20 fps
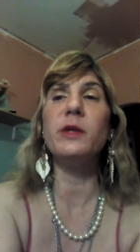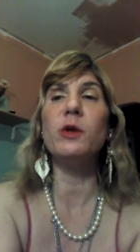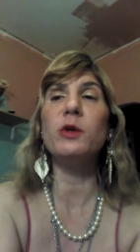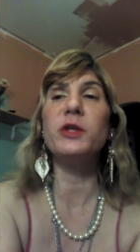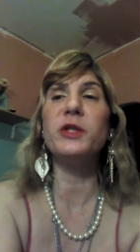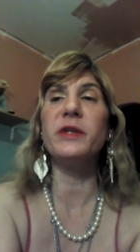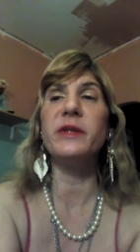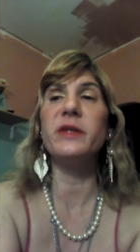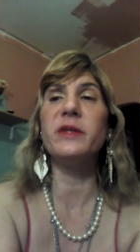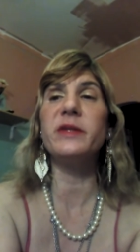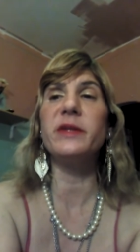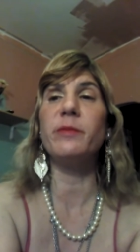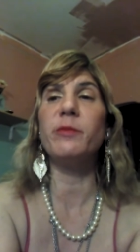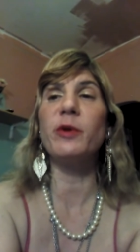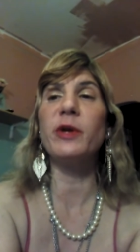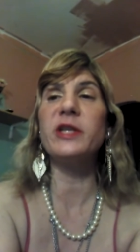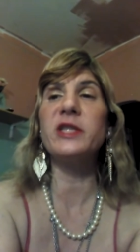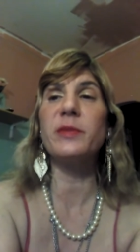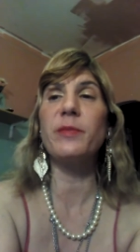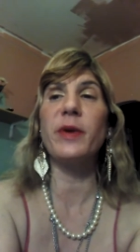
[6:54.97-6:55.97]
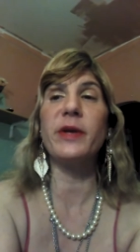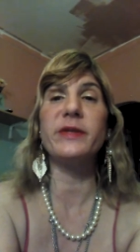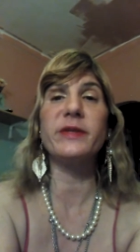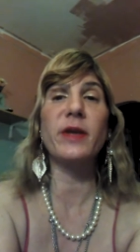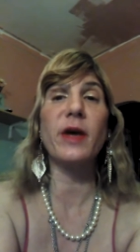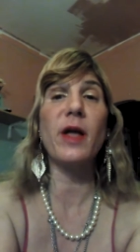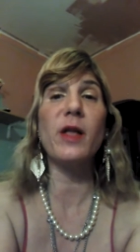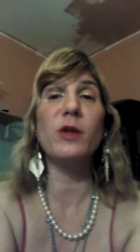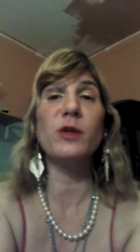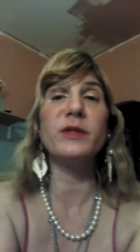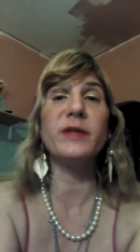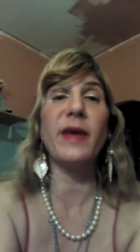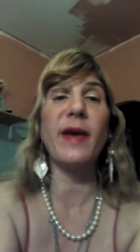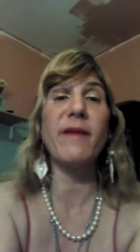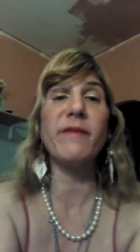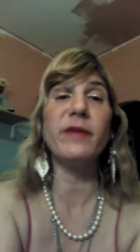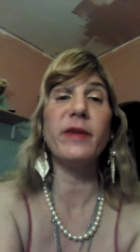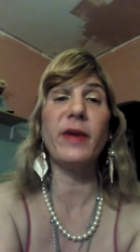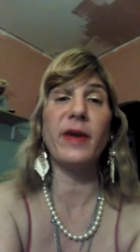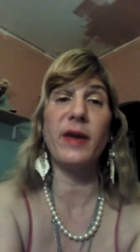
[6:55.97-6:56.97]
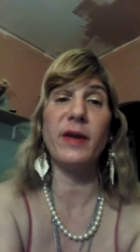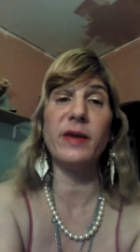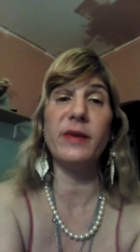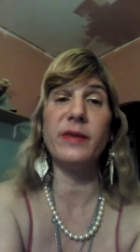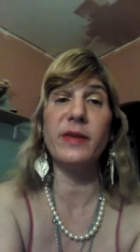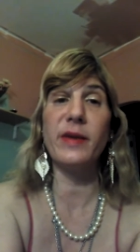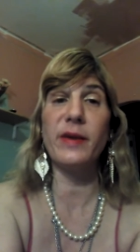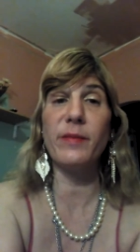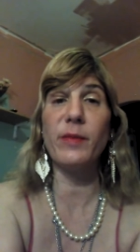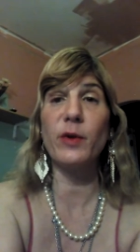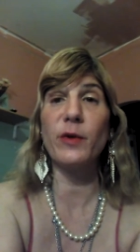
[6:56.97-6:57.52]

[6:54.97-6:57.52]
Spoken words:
notions embraced by scholars advocating the